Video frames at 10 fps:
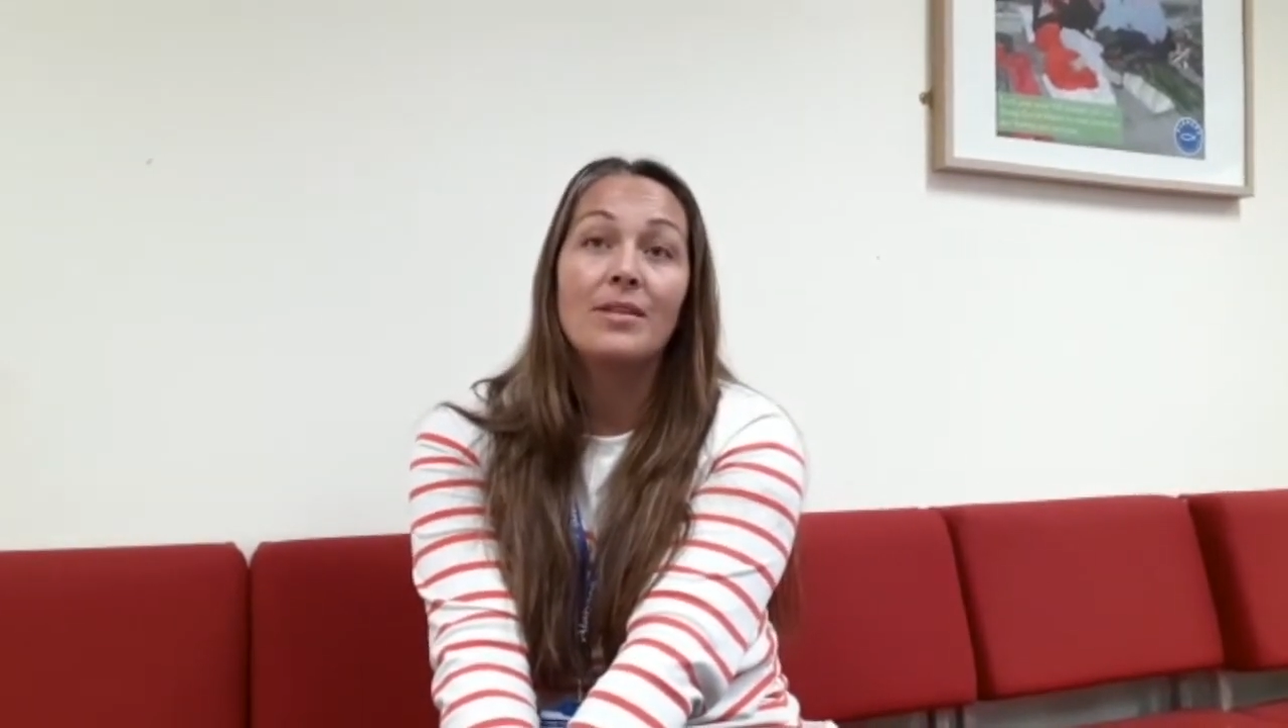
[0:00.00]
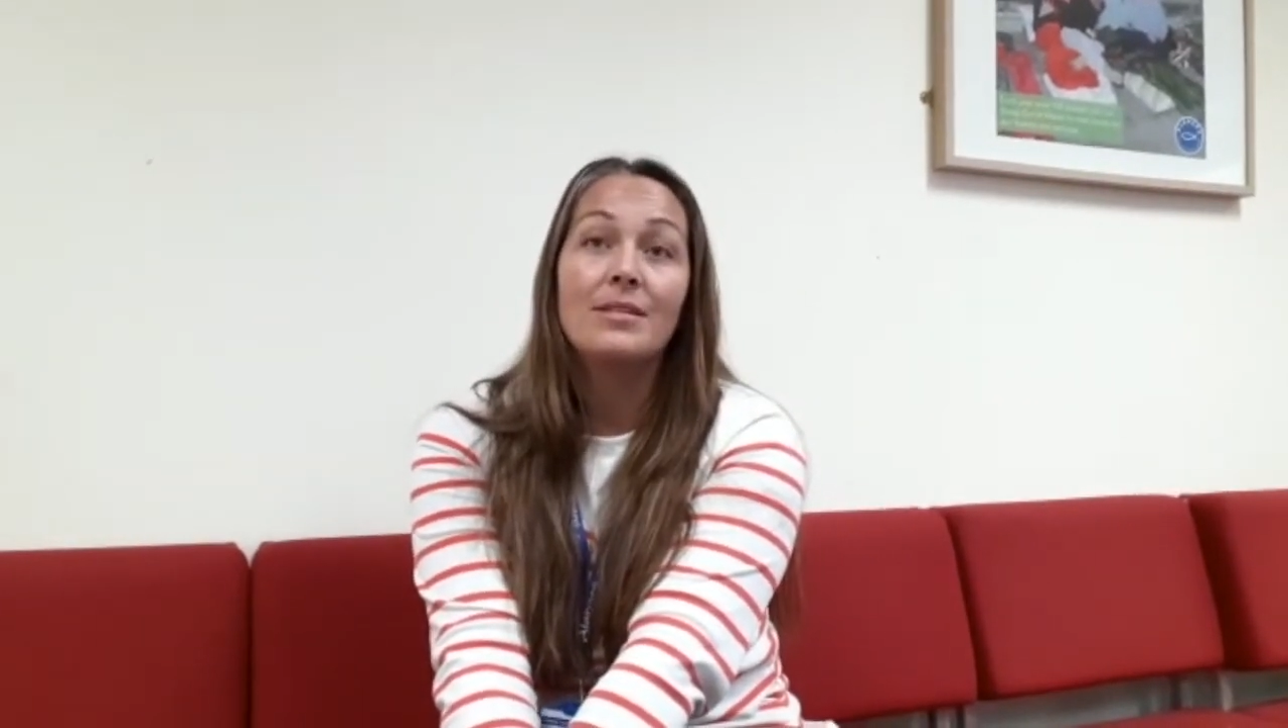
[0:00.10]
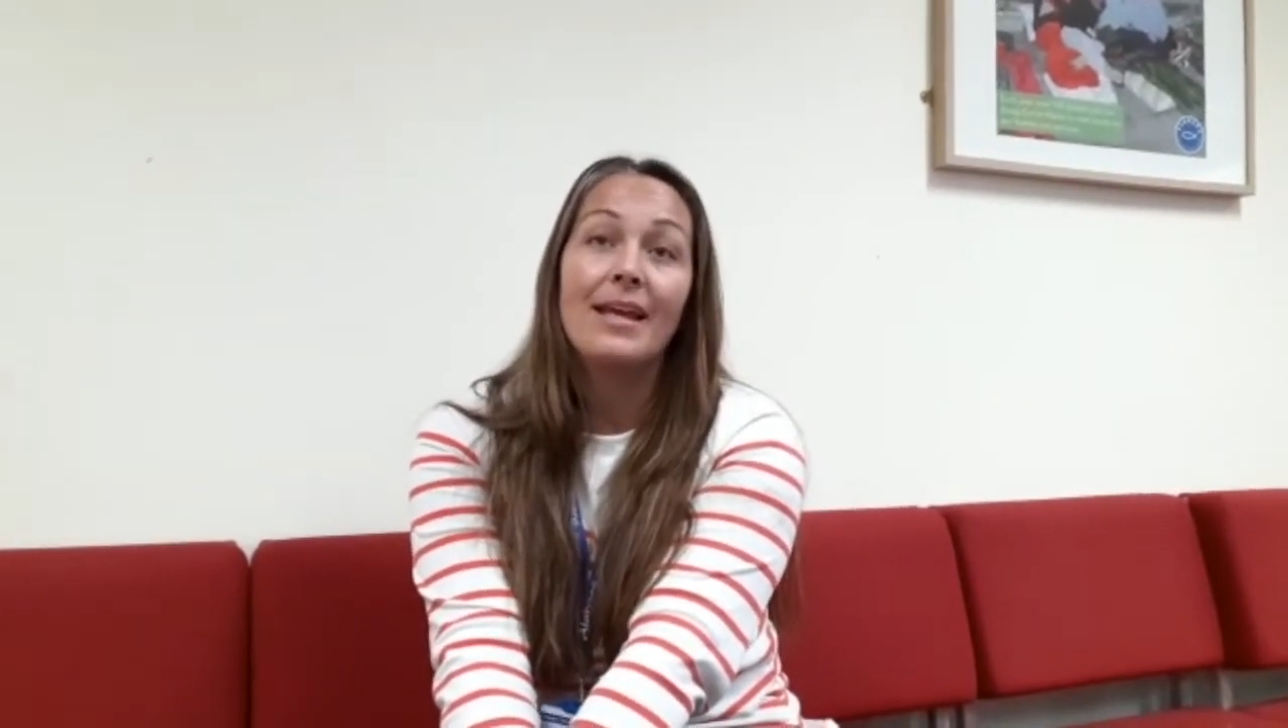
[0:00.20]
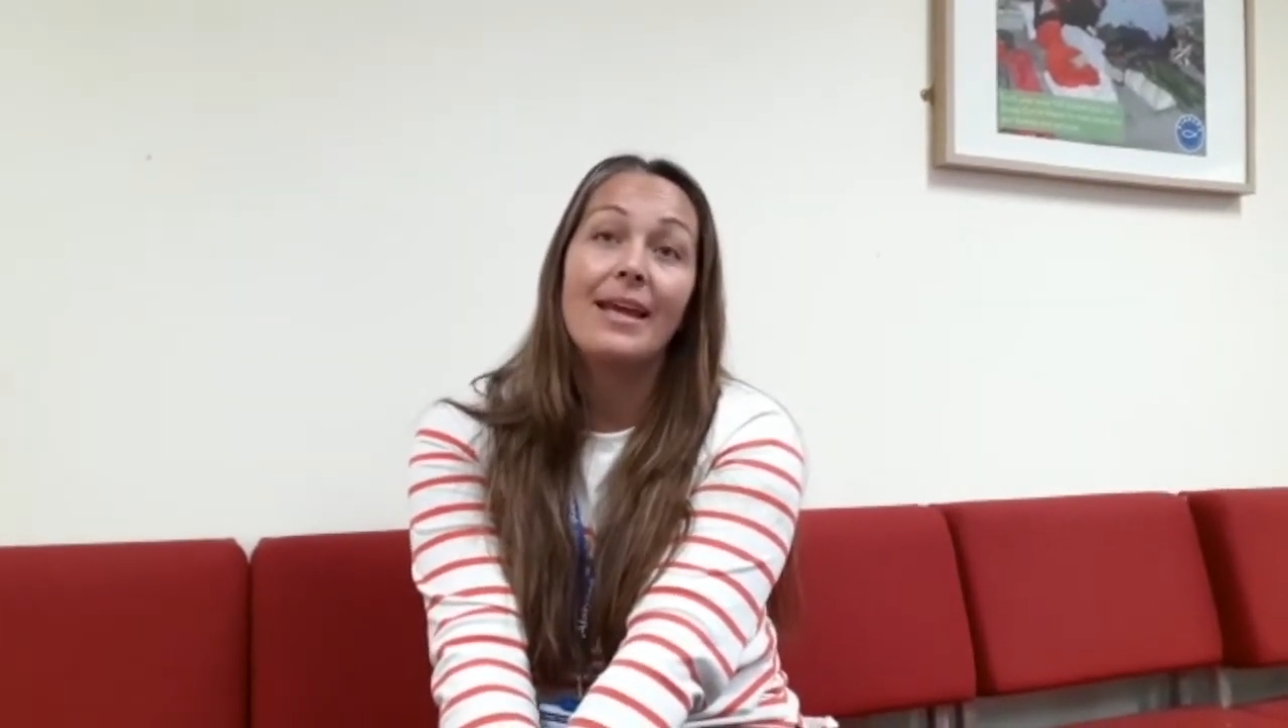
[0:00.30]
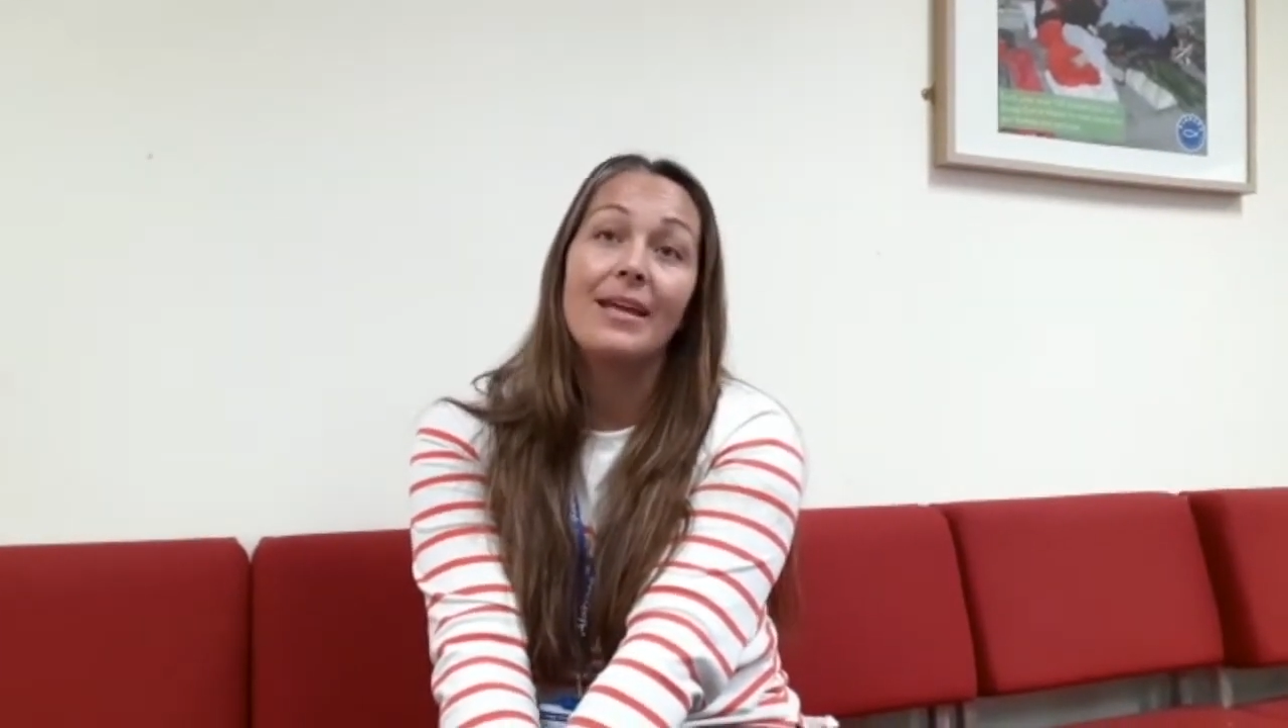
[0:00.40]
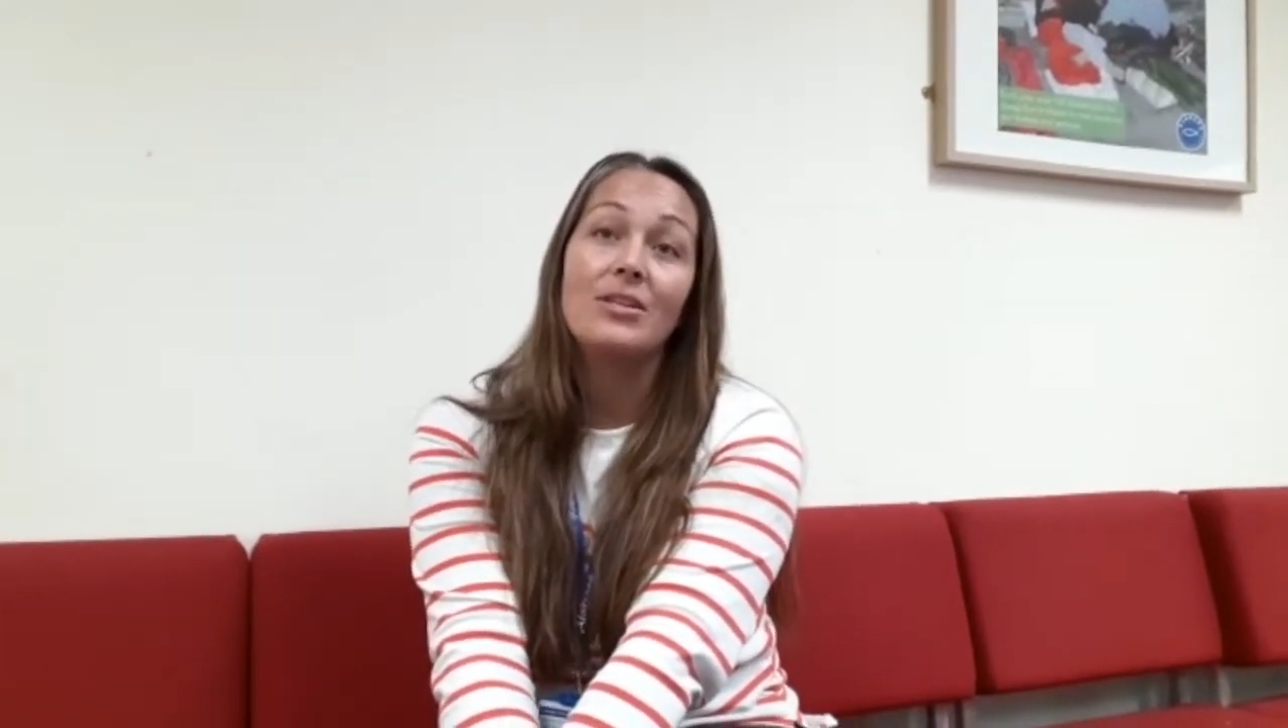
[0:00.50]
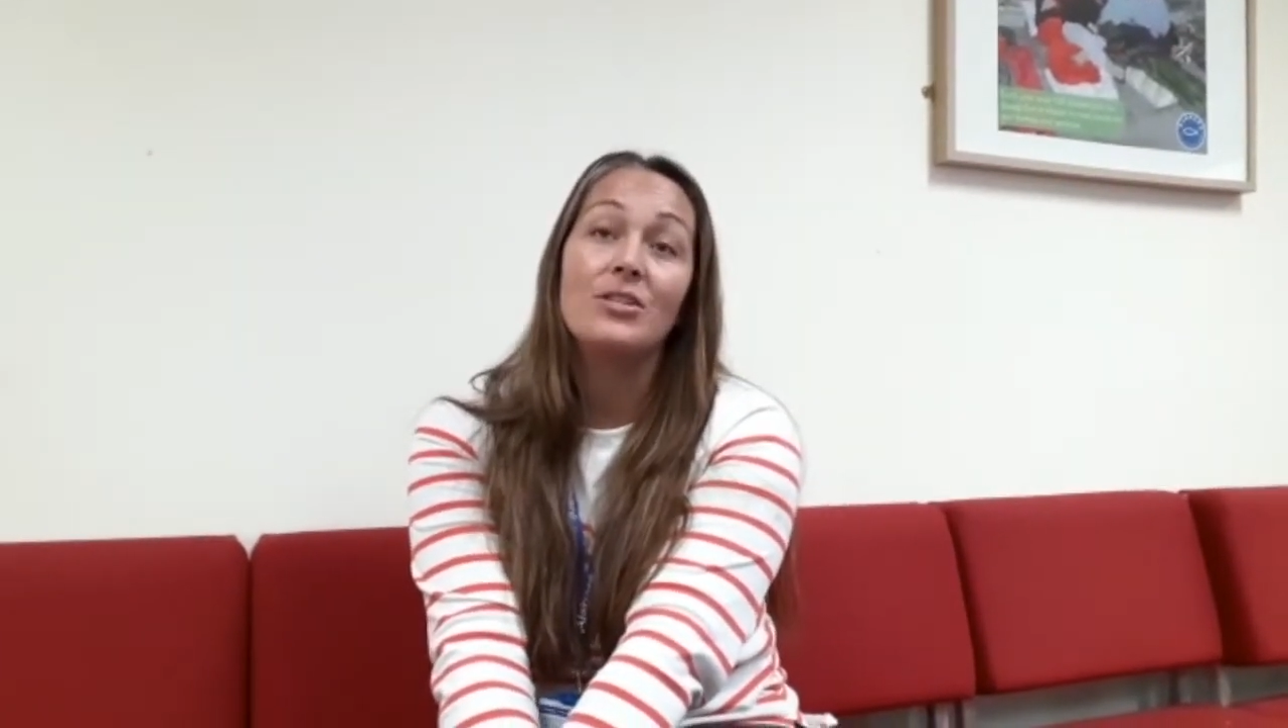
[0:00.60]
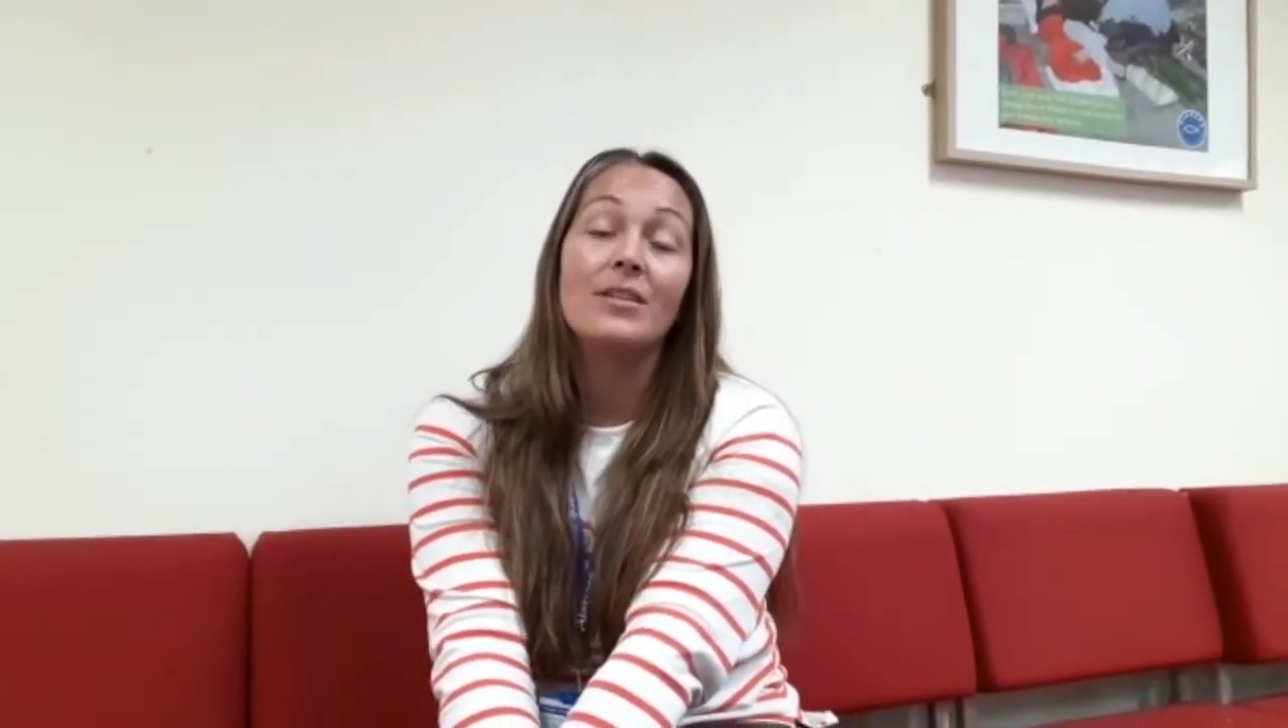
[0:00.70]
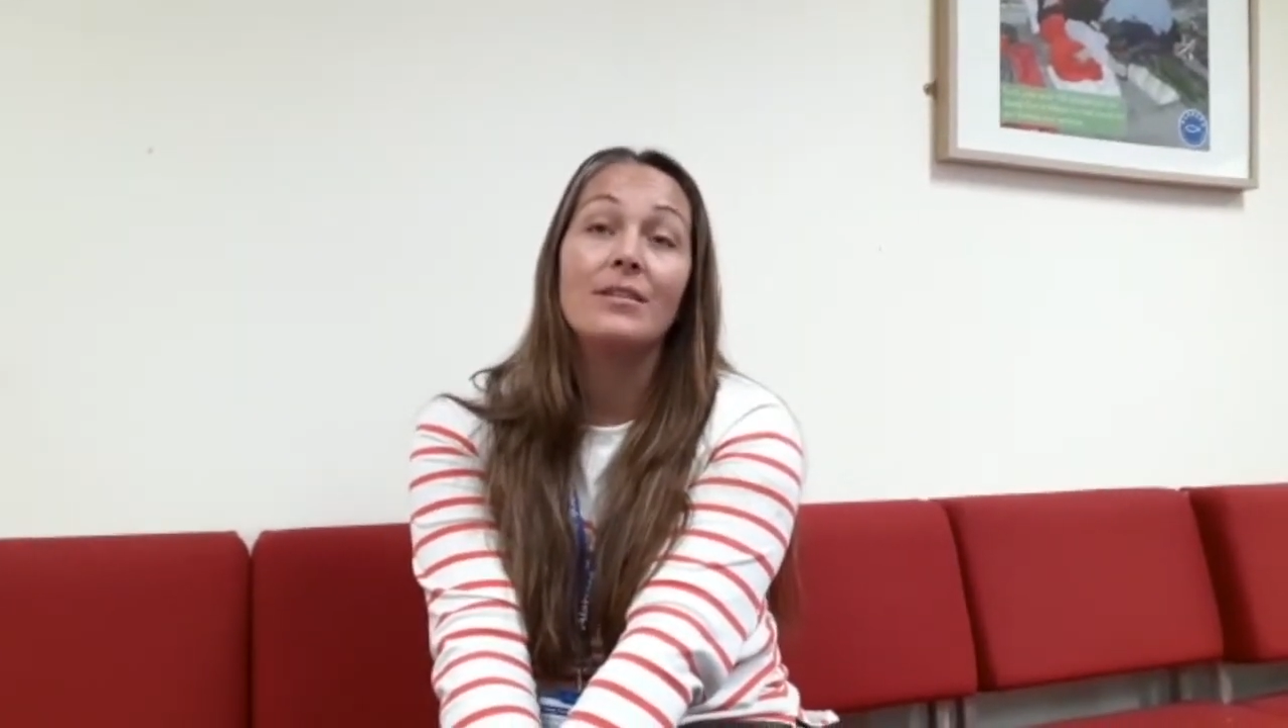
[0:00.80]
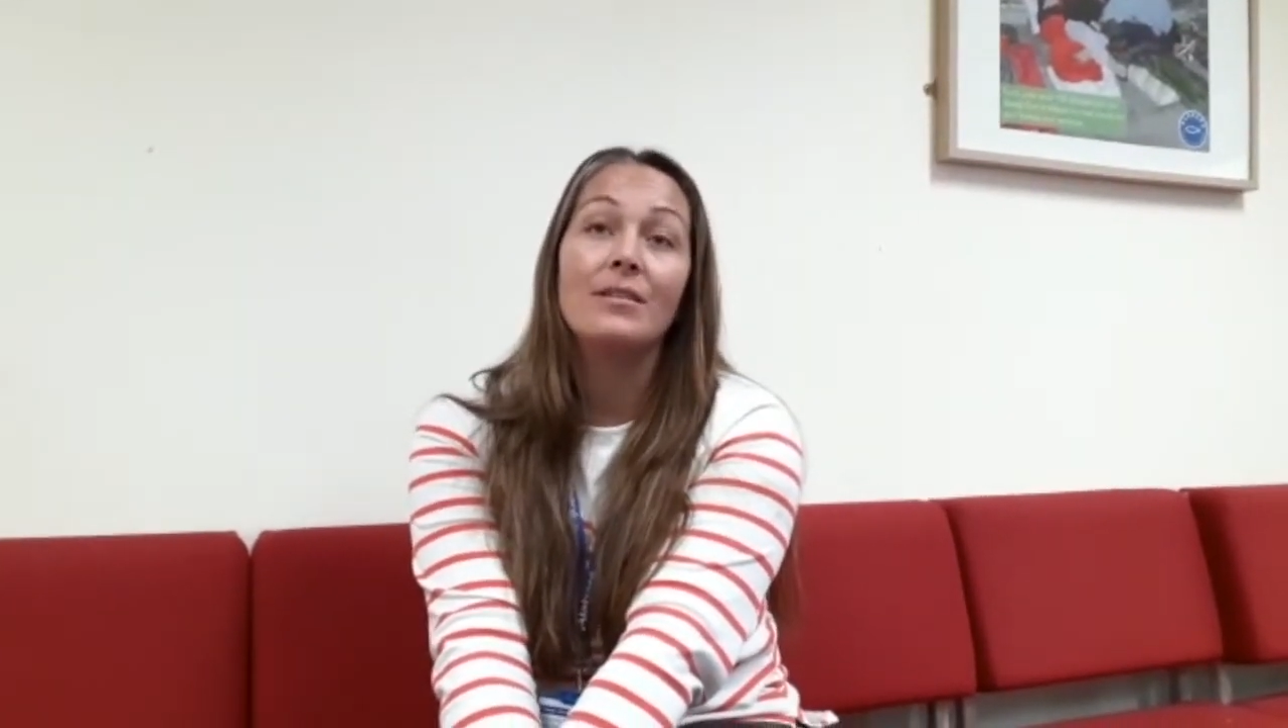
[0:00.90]
stage
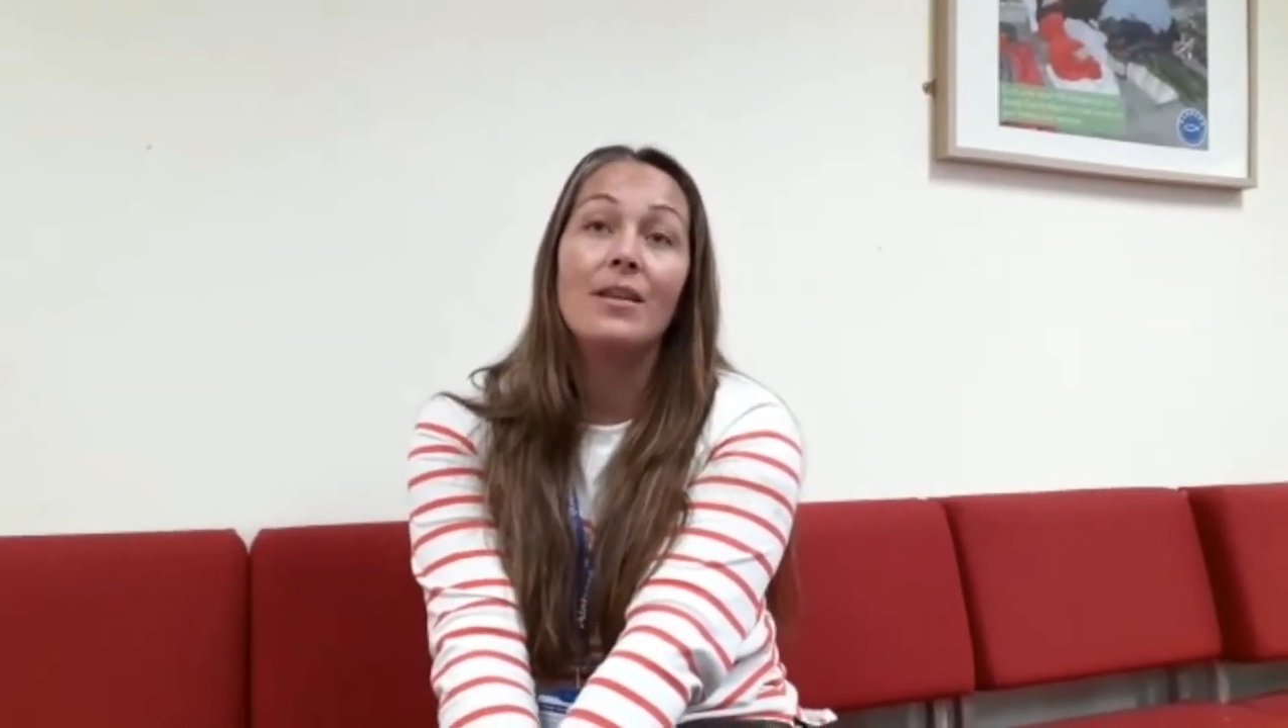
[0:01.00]
and